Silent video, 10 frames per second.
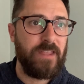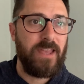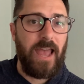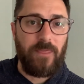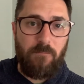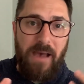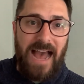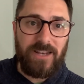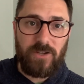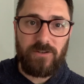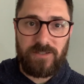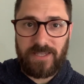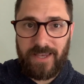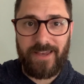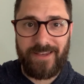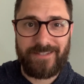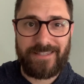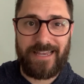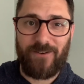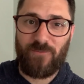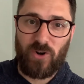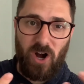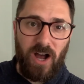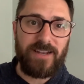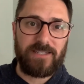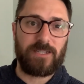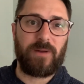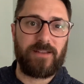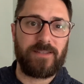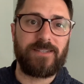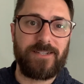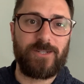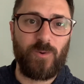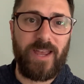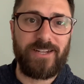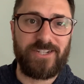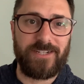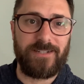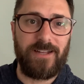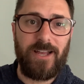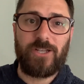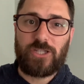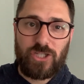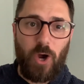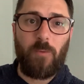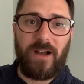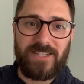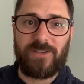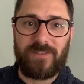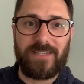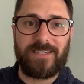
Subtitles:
And the bad news is that if we're honest about the situation, so much of this